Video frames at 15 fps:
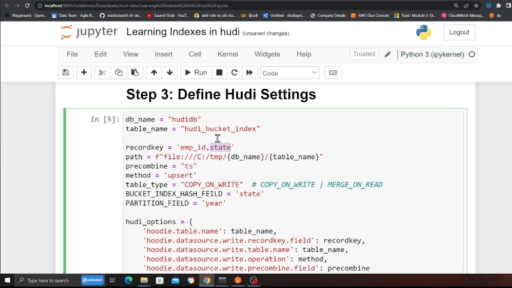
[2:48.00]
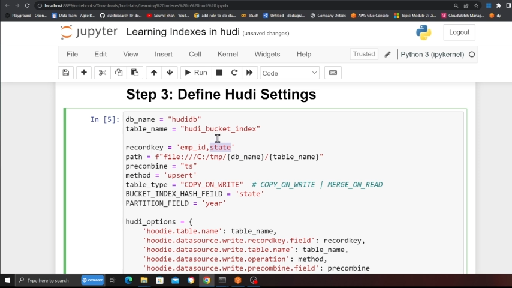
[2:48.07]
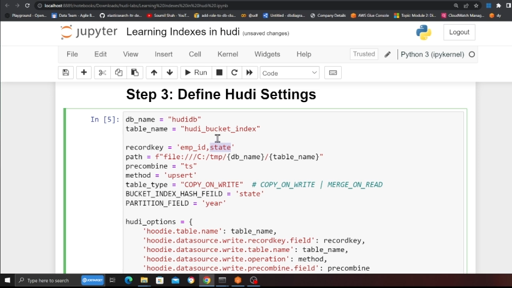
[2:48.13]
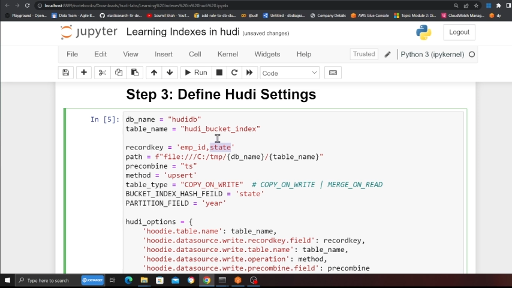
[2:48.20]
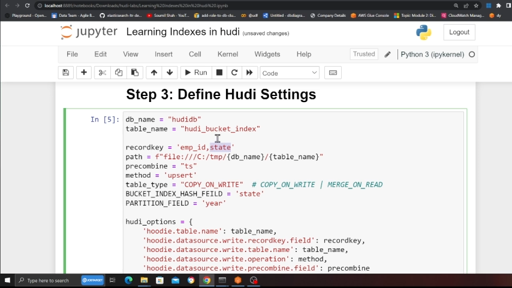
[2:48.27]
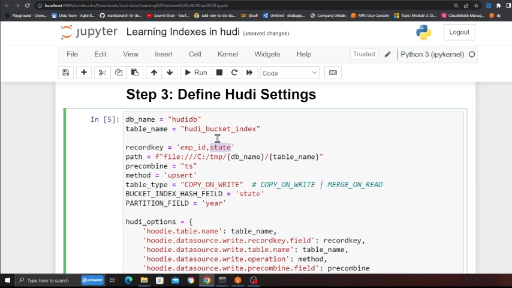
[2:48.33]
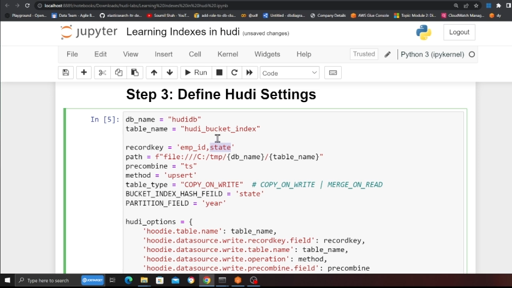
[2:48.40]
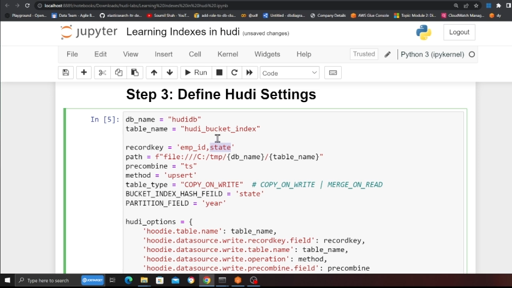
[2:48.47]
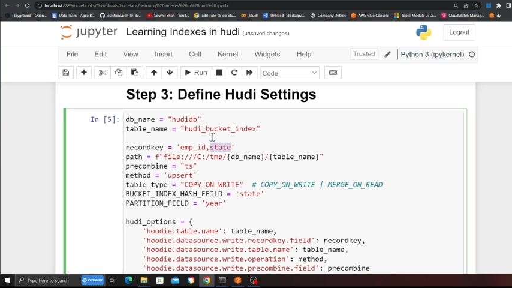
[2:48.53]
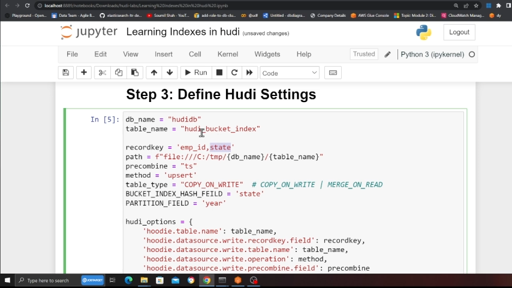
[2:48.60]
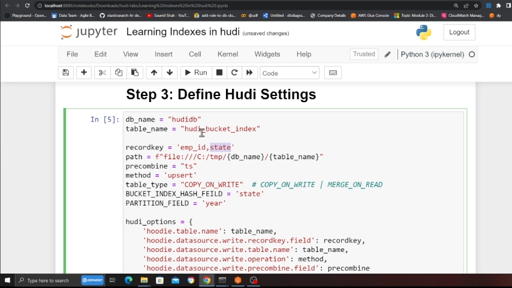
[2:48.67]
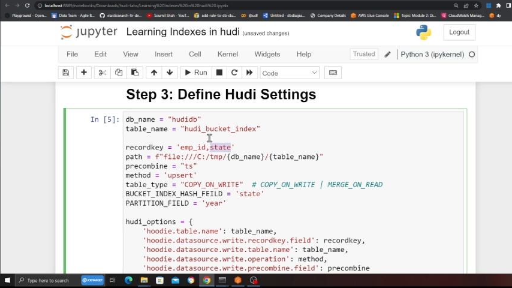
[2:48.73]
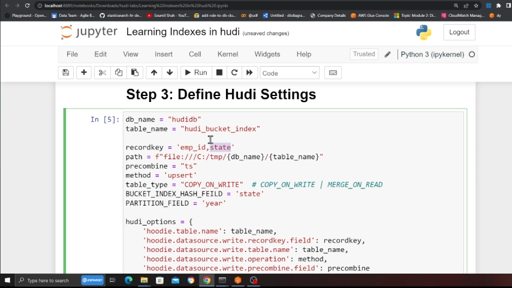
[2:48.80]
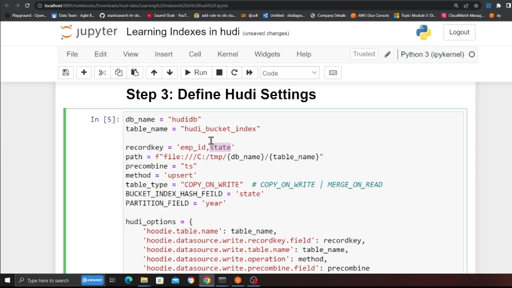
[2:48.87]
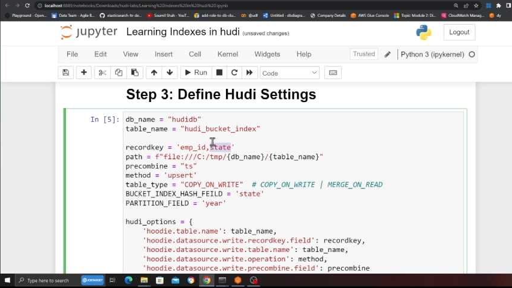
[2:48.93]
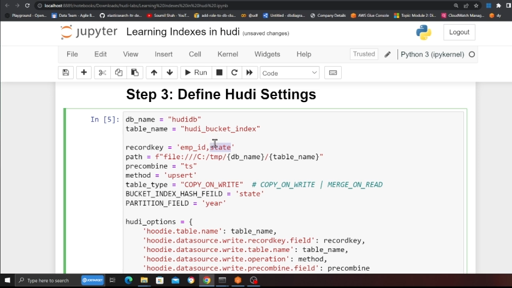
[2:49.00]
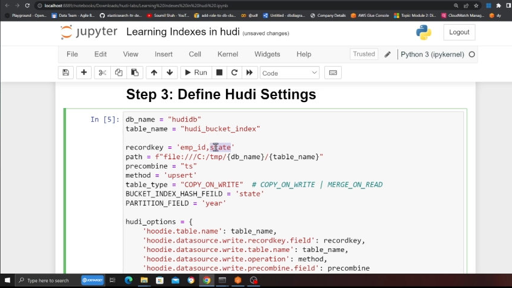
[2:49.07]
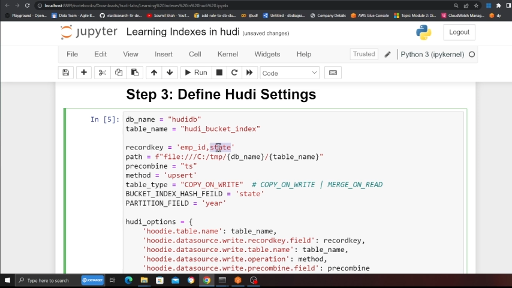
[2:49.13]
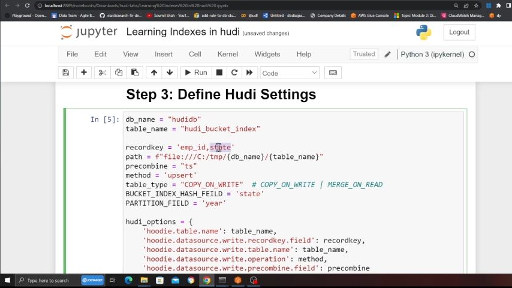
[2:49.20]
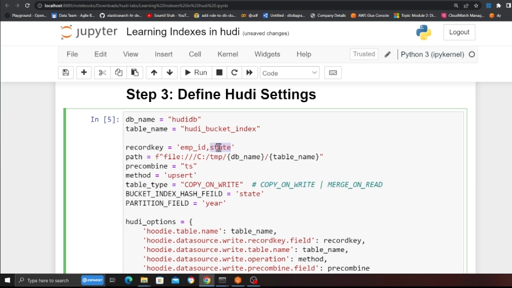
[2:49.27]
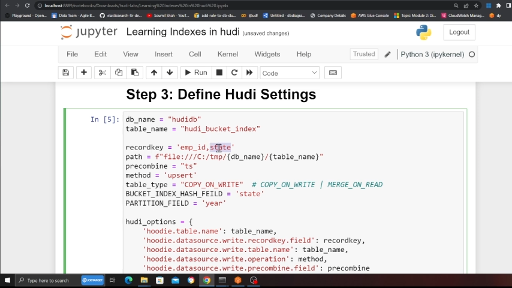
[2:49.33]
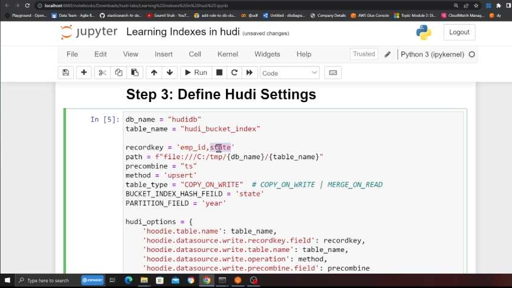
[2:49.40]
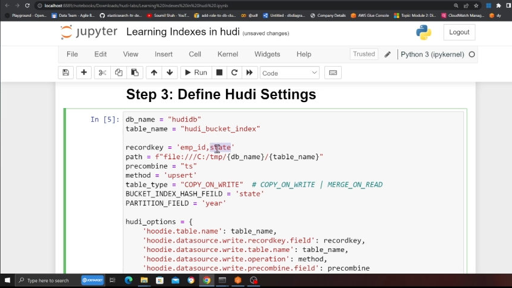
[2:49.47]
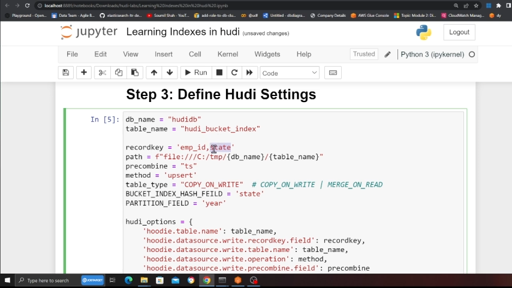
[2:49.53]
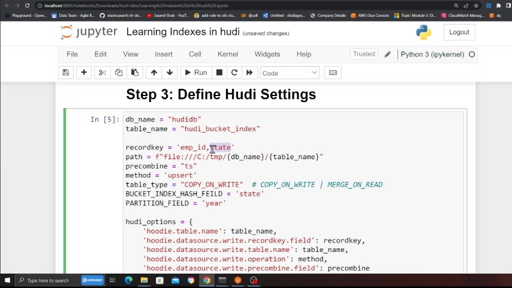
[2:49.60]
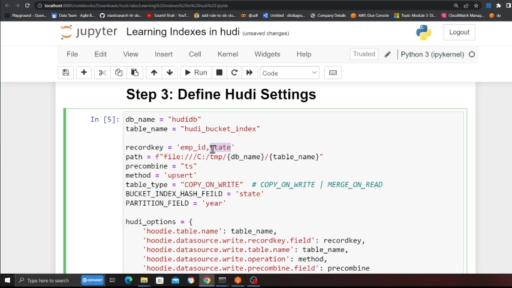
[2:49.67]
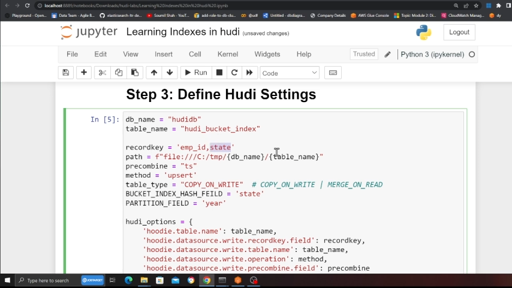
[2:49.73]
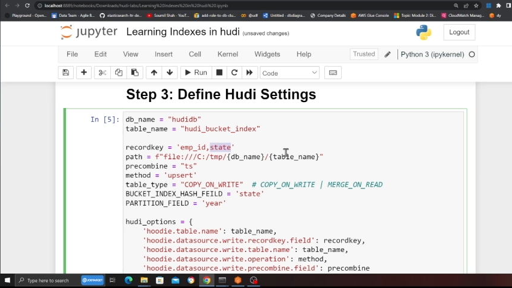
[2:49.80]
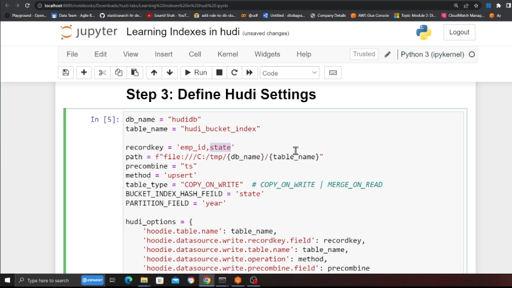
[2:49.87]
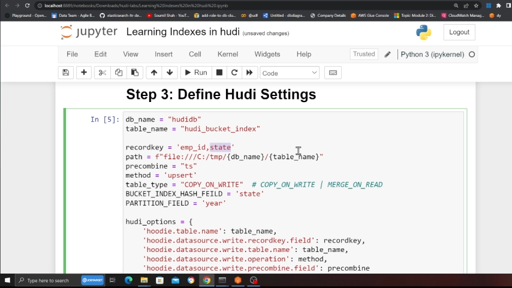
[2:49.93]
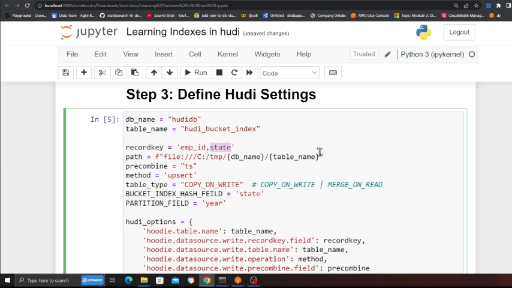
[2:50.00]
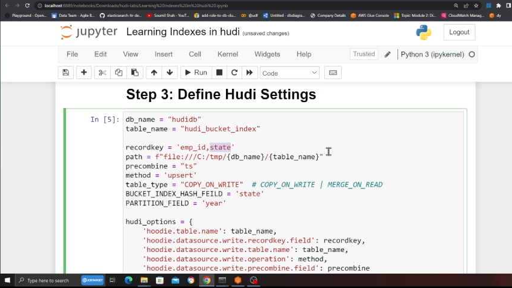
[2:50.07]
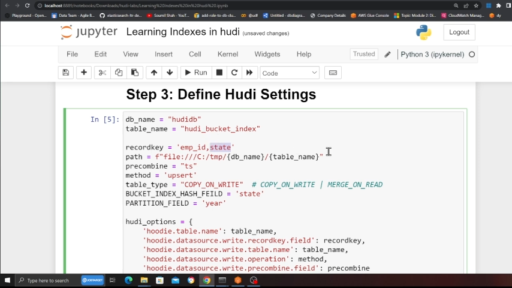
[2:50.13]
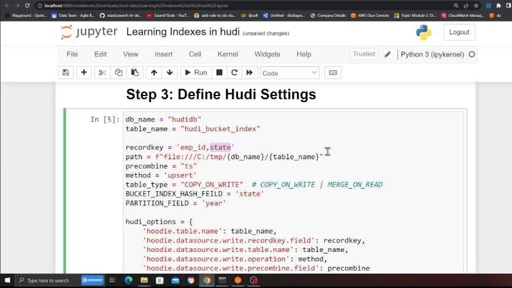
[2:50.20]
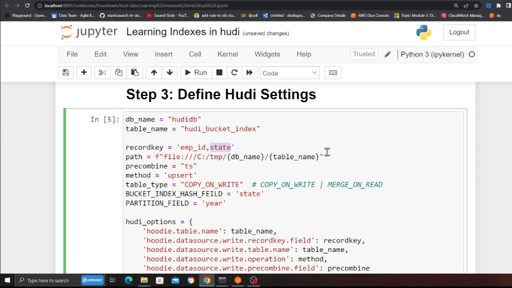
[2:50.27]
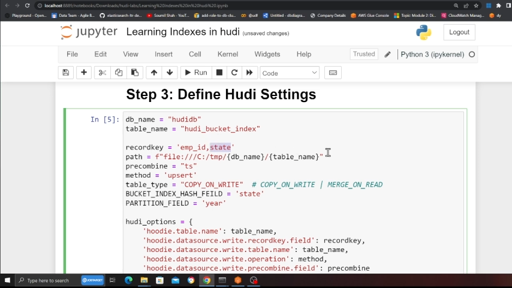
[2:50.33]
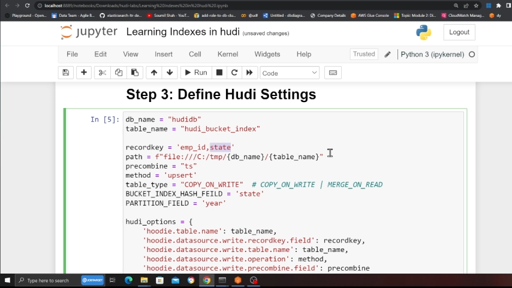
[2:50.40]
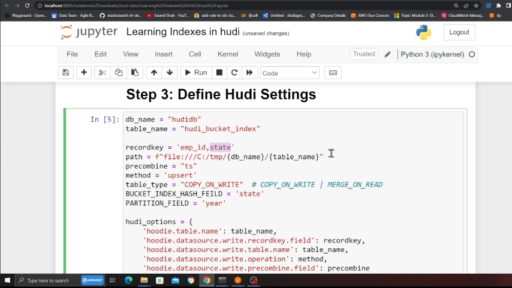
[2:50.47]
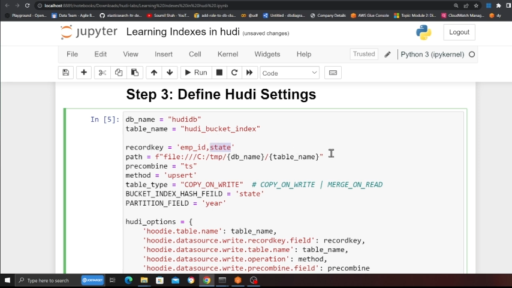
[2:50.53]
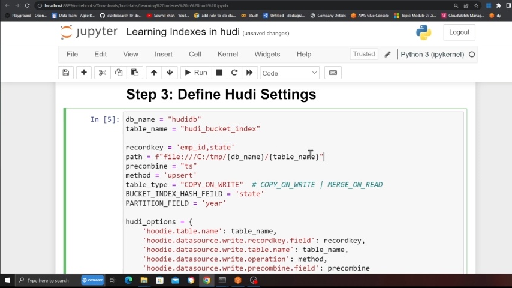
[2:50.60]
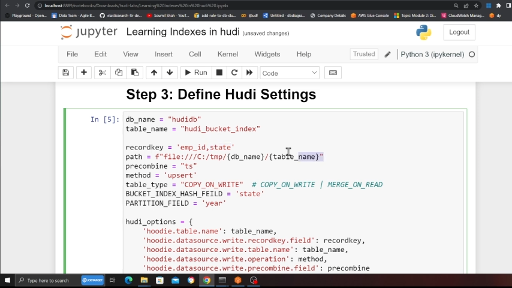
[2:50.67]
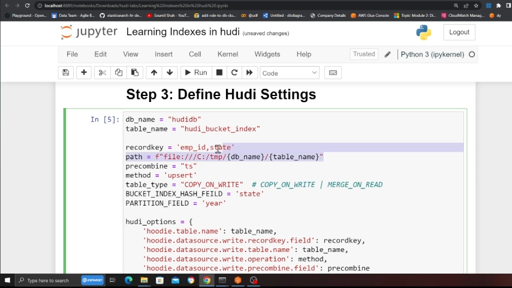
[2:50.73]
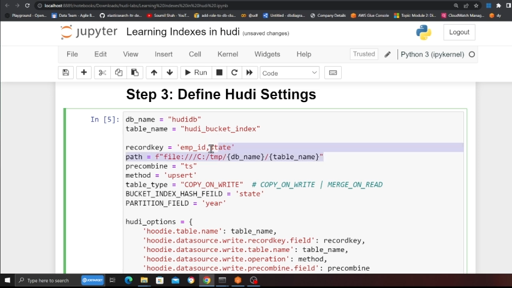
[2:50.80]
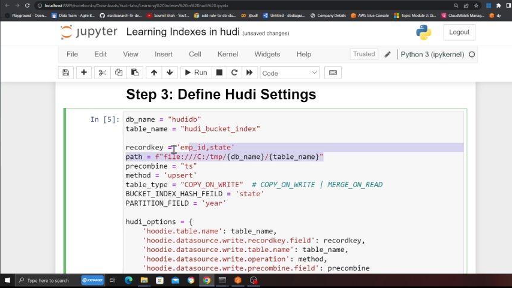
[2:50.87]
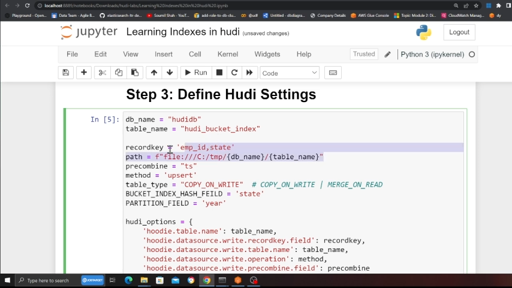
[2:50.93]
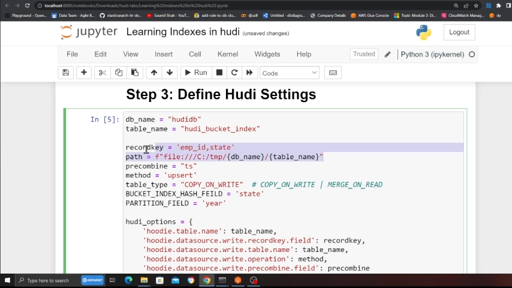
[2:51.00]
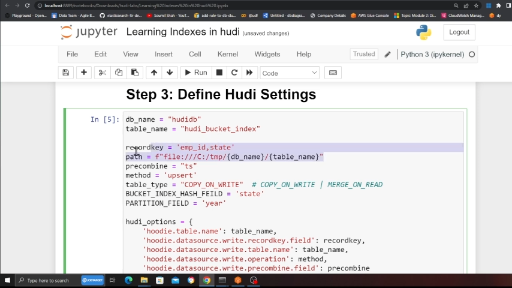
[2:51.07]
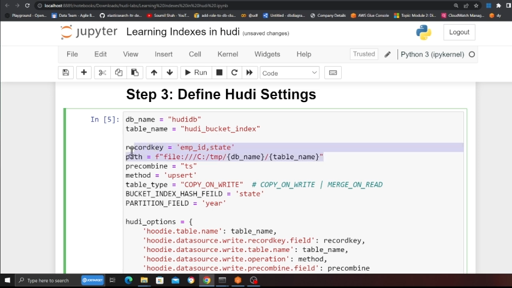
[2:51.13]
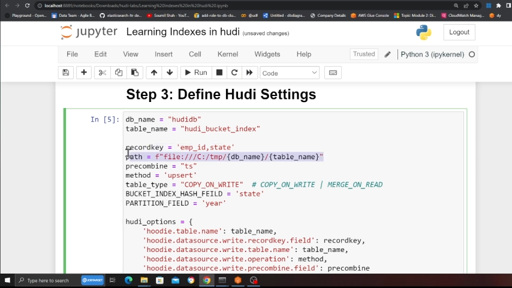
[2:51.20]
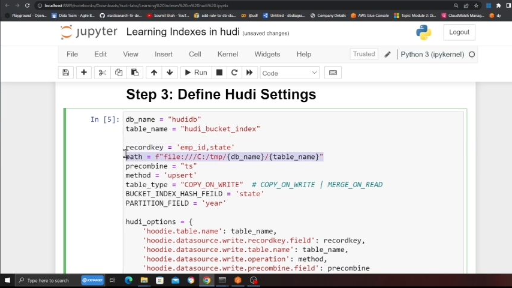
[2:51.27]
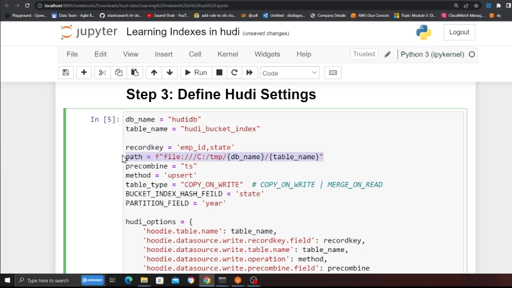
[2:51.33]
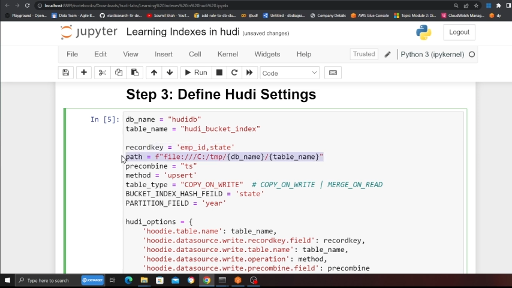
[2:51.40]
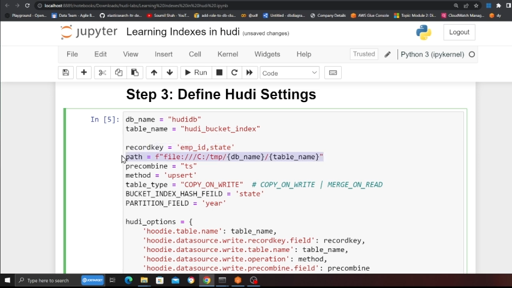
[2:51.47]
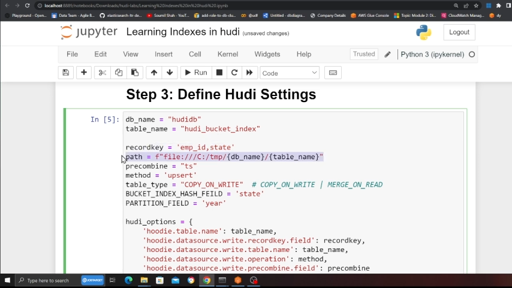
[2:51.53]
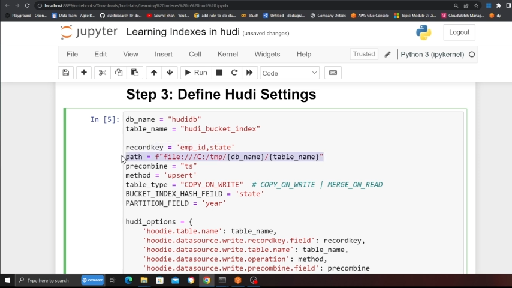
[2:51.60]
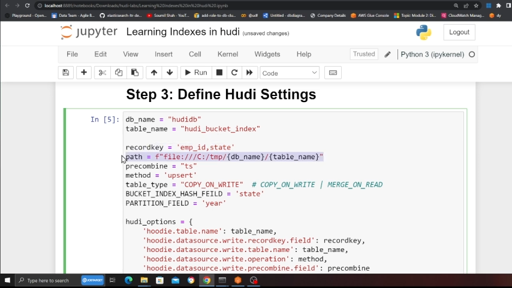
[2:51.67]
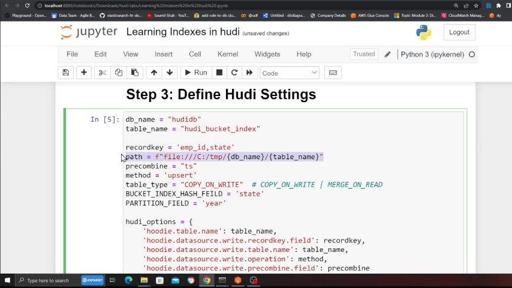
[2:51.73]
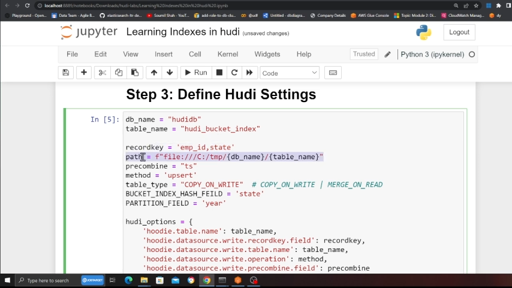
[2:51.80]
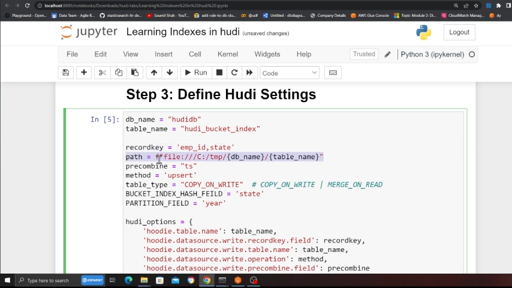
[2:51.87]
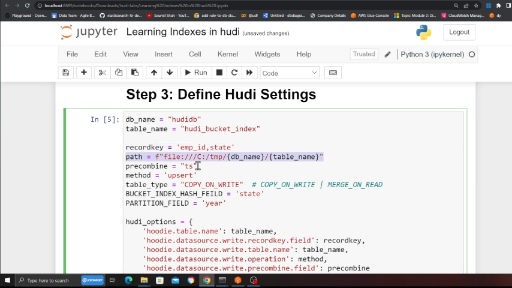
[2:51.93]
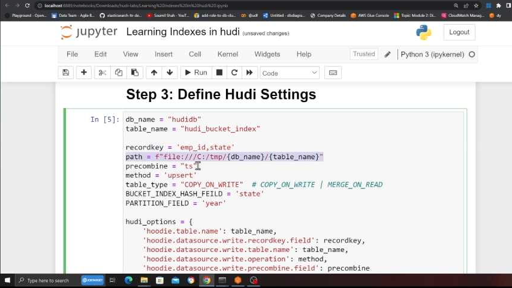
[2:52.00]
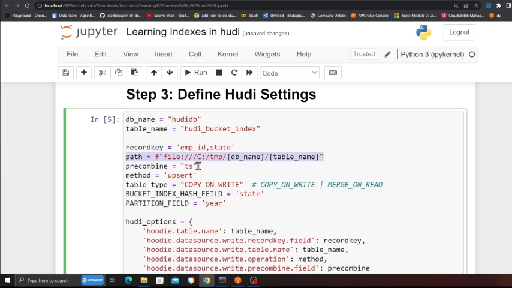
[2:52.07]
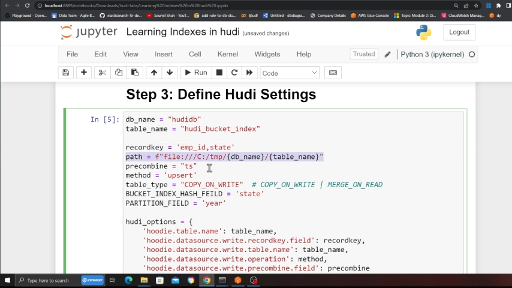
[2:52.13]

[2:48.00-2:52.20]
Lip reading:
(no speaker visible)